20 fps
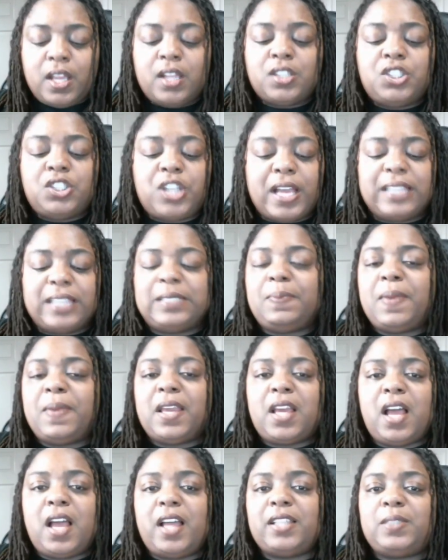just
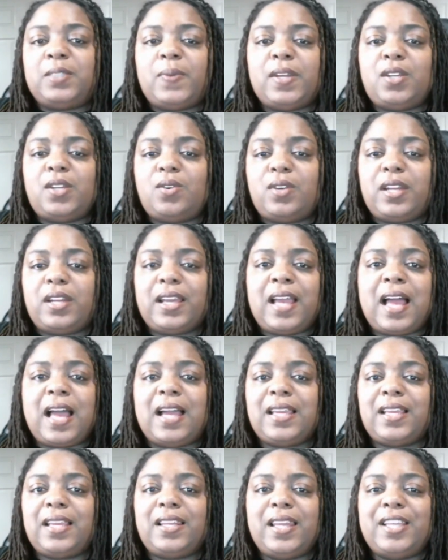because we're doing a
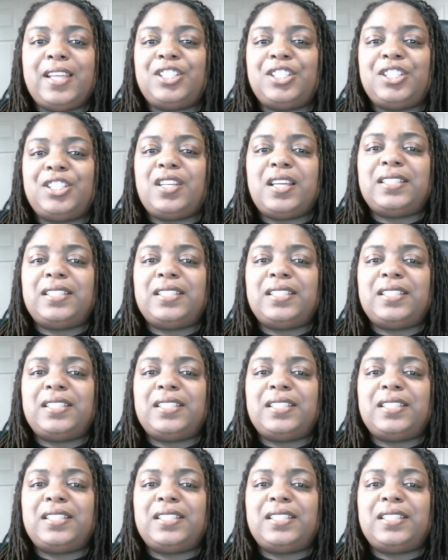calculation